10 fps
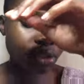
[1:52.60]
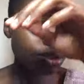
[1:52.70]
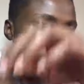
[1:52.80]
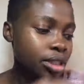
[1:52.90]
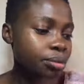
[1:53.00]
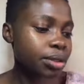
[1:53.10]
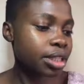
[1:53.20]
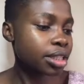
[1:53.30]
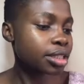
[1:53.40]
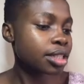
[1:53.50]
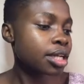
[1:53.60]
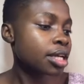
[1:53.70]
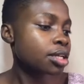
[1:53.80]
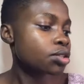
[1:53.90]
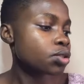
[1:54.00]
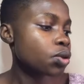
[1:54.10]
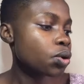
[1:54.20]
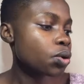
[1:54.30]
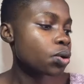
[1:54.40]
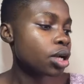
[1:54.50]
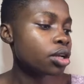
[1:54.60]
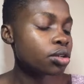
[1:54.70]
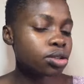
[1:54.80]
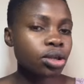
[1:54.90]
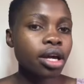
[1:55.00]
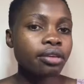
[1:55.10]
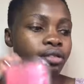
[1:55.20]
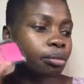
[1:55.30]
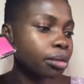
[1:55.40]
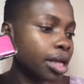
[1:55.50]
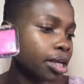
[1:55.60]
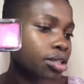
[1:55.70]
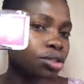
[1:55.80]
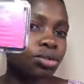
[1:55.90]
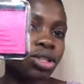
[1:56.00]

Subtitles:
nude lipsticks. So, and also I have a blush